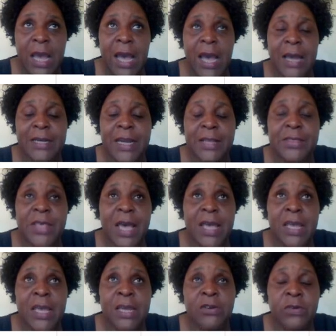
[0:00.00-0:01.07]
And at the
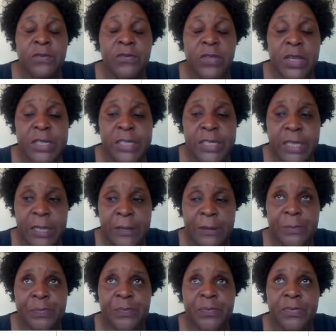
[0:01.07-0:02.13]
end of the day,
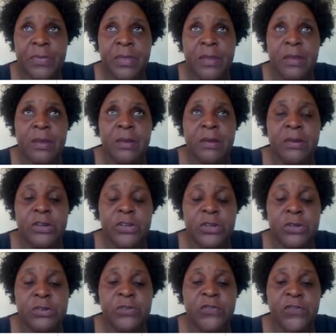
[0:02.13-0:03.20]
due
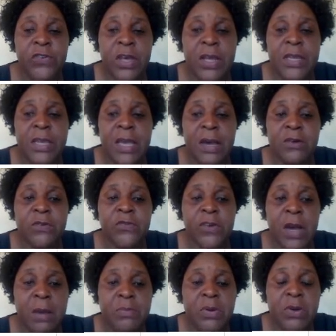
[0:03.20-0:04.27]
to failure of
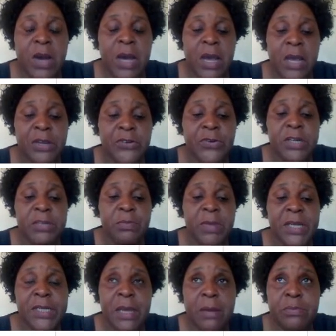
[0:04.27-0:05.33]
carbohydrate
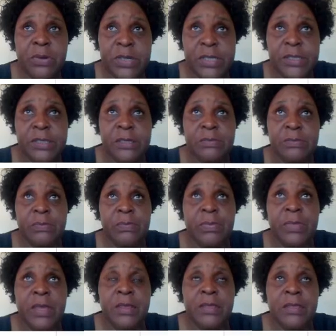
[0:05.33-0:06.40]
metabolism,
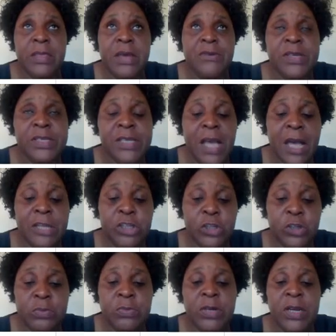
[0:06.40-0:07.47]
there is
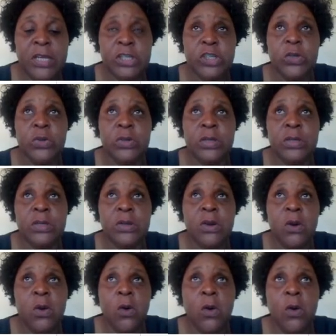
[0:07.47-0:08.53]
accumulation
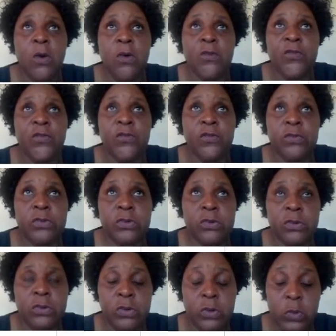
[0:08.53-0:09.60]
of
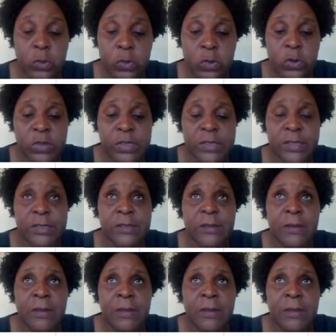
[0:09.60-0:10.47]
glucose,